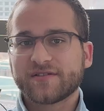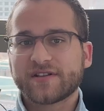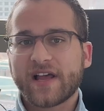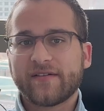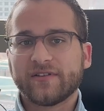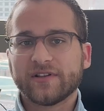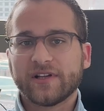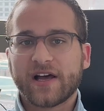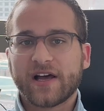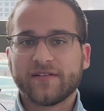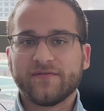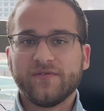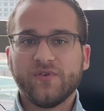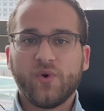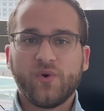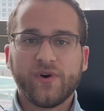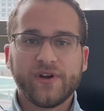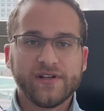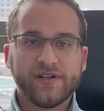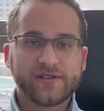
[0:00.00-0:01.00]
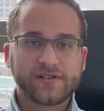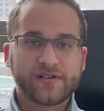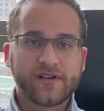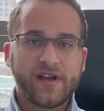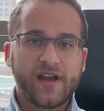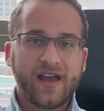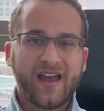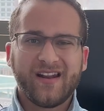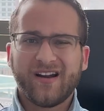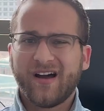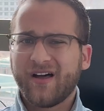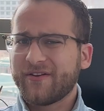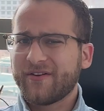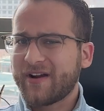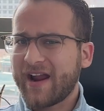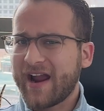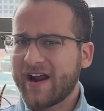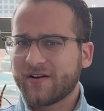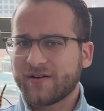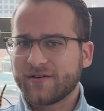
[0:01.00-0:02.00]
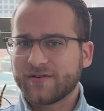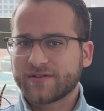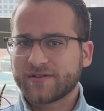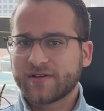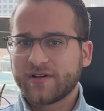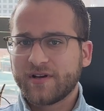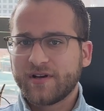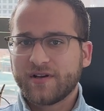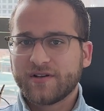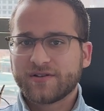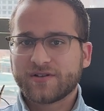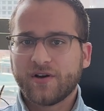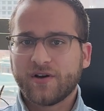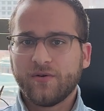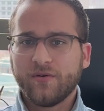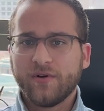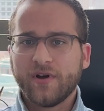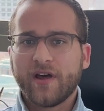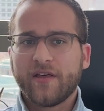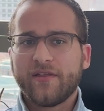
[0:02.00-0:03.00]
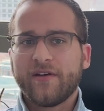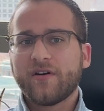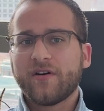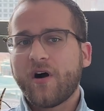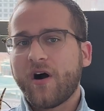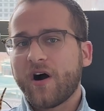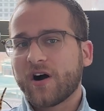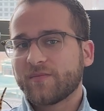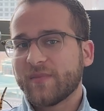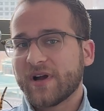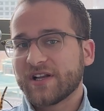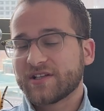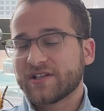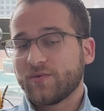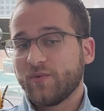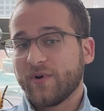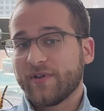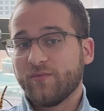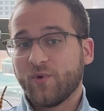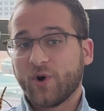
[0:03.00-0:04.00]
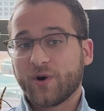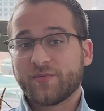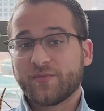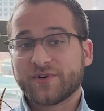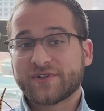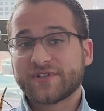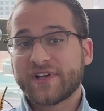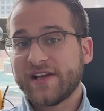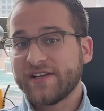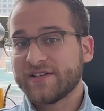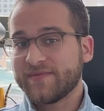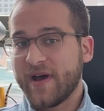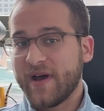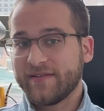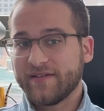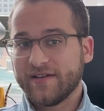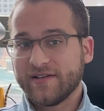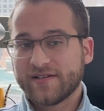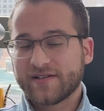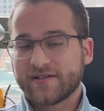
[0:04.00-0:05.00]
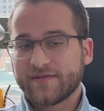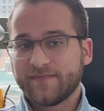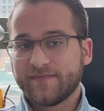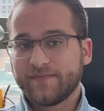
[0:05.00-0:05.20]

have a lot of noise and other errors, so they're augmented with more precise methods.